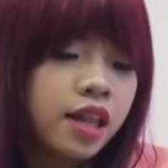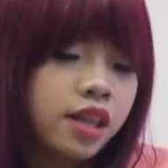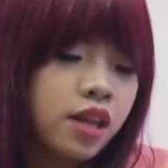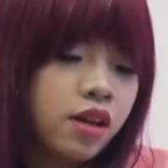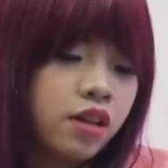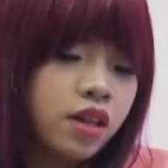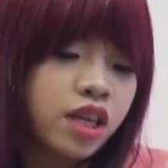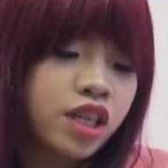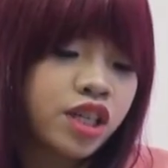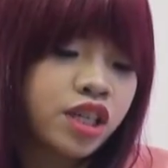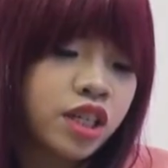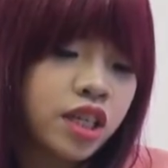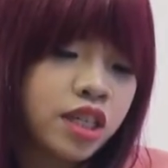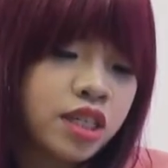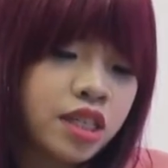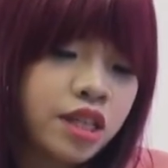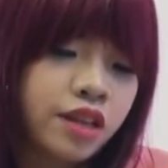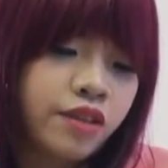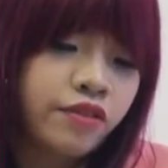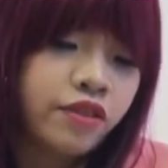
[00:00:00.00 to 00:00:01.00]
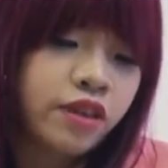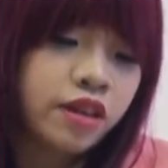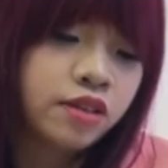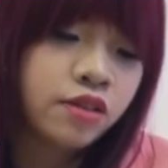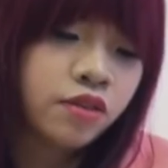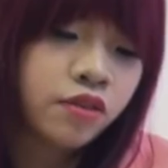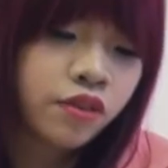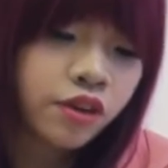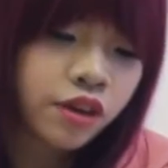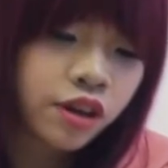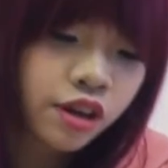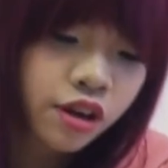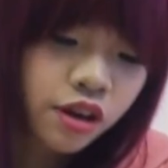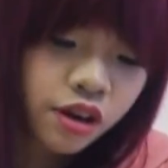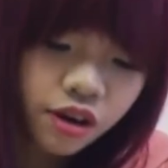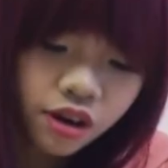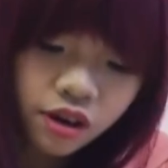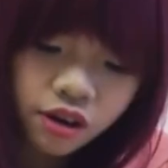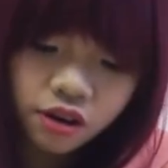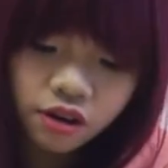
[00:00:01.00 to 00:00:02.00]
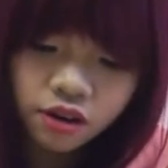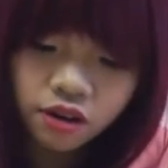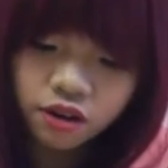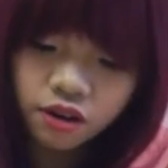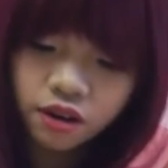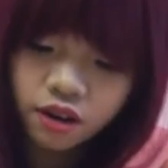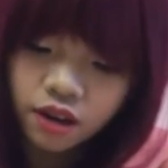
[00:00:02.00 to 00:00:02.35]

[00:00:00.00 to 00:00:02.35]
Now let's just move this over here.